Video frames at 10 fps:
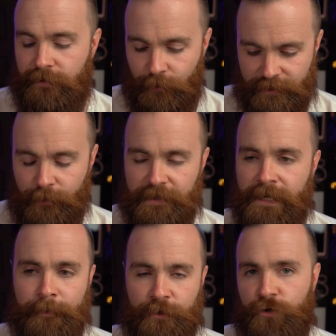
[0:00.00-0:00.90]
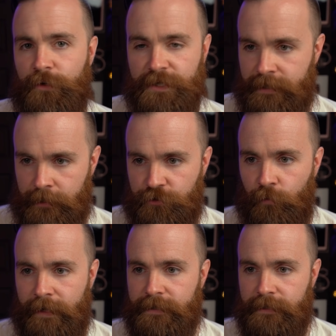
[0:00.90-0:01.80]
So let's do that same search we just did.
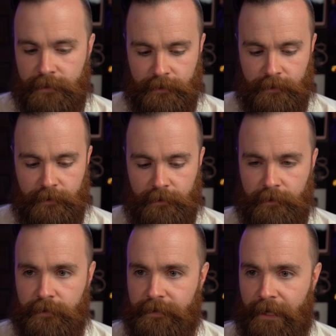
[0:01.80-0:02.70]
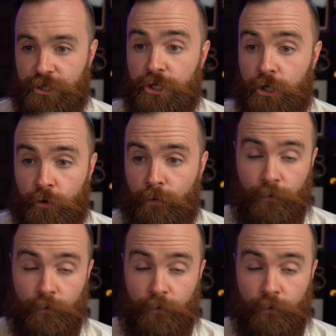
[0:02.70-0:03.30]
Twint-u